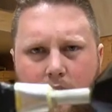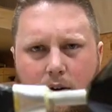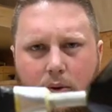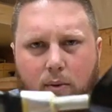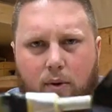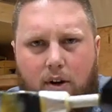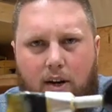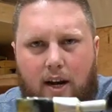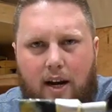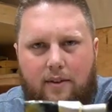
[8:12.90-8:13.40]

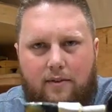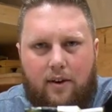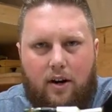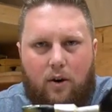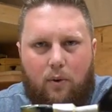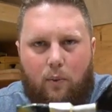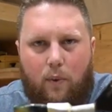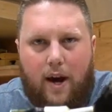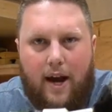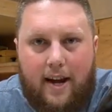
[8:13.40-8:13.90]
We're kind of on
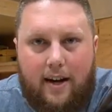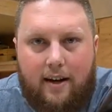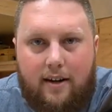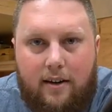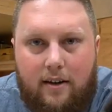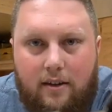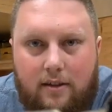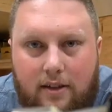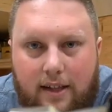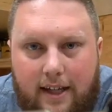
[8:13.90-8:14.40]
a wide
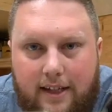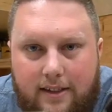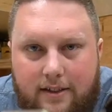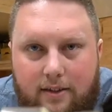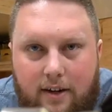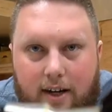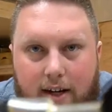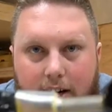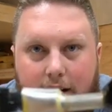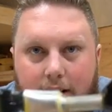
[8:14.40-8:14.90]
lens
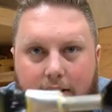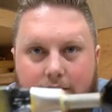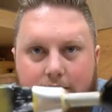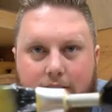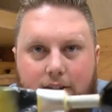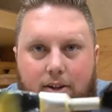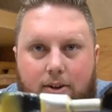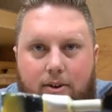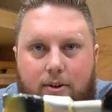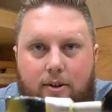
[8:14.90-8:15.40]
right now,
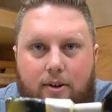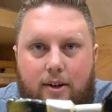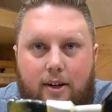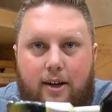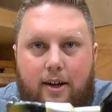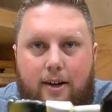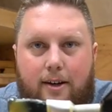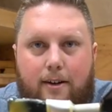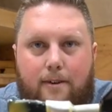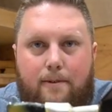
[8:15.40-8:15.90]
so
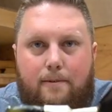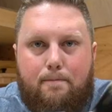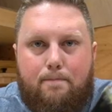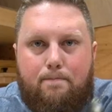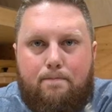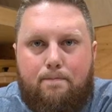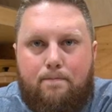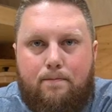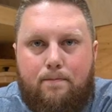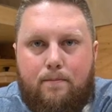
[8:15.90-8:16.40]
um,
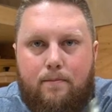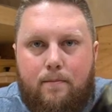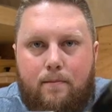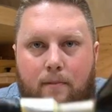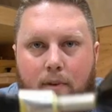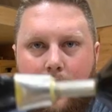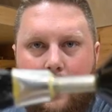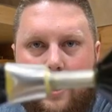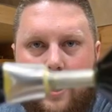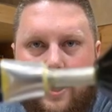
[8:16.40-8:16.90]

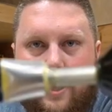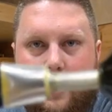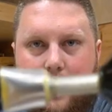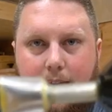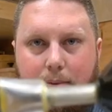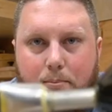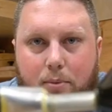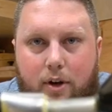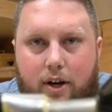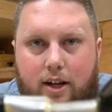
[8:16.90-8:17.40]
I gotta
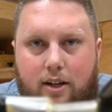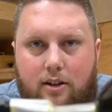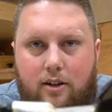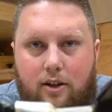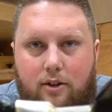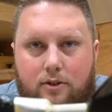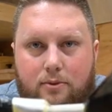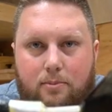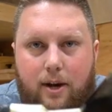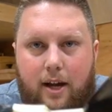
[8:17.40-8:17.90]
get pretty
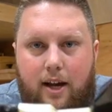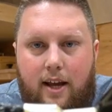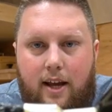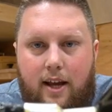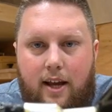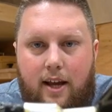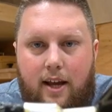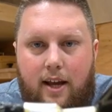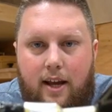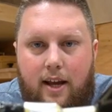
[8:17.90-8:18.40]
close. But
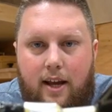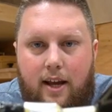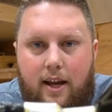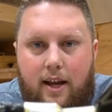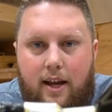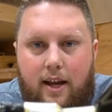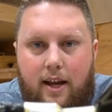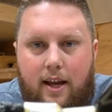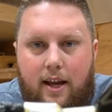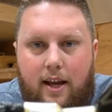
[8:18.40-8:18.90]
the
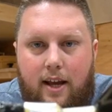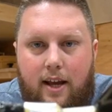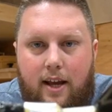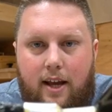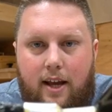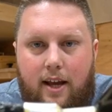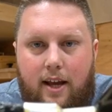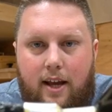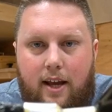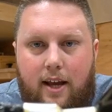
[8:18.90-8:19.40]
little
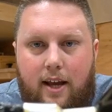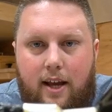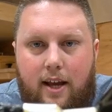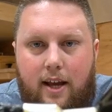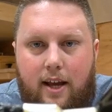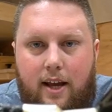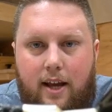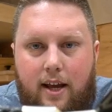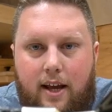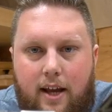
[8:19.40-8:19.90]
brush right here is
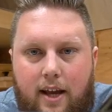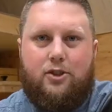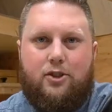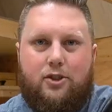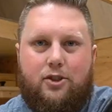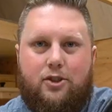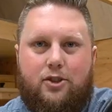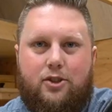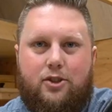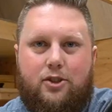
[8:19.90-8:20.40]
replaceable.
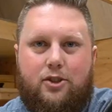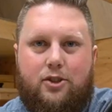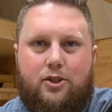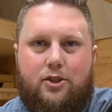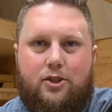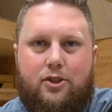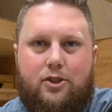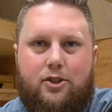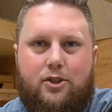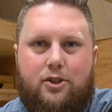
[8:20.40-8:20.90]
So if you
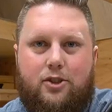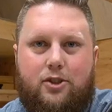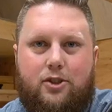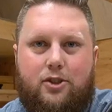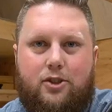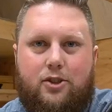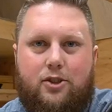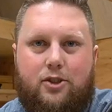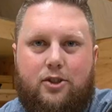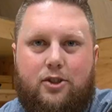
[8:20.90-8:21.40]
ever
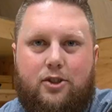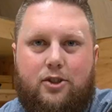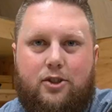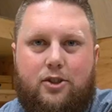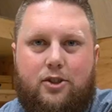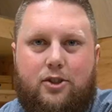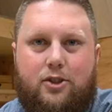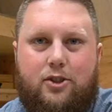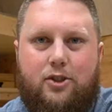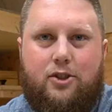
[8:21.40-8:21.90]
like
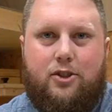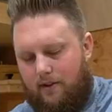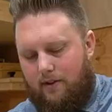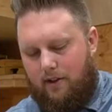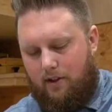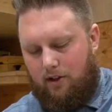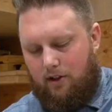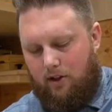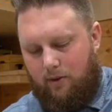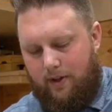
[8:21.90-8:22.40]
leave the
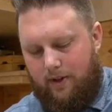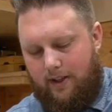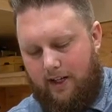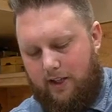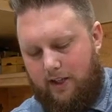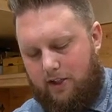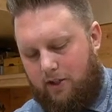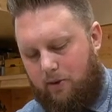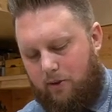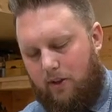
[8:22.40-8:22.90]
glue in
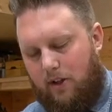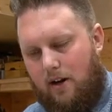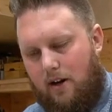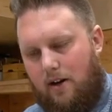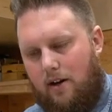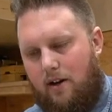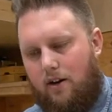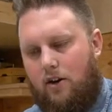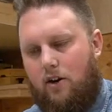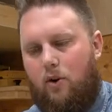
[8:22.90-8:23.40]
there too
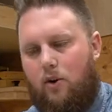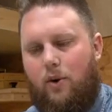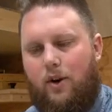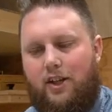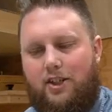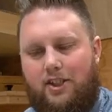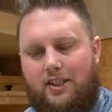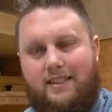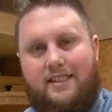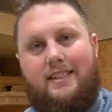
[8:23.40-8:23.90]
long, or
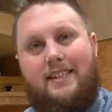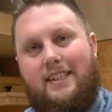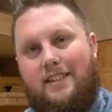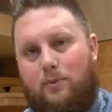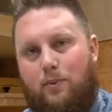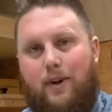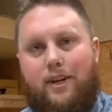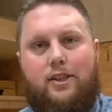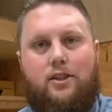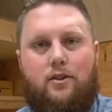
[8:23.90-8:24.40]
it just
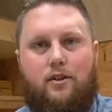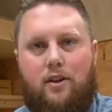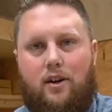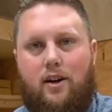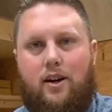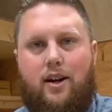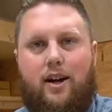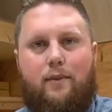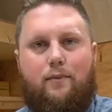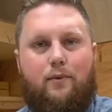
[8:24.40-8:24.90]
sits way too
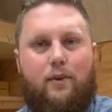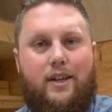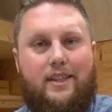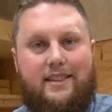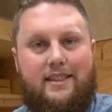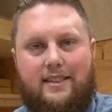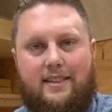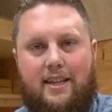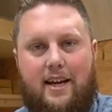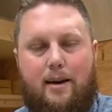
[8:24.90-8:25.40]
long and
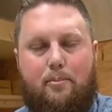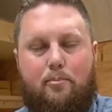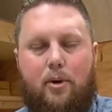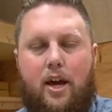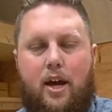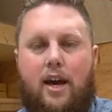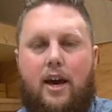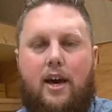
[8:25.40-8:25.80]
freezes up,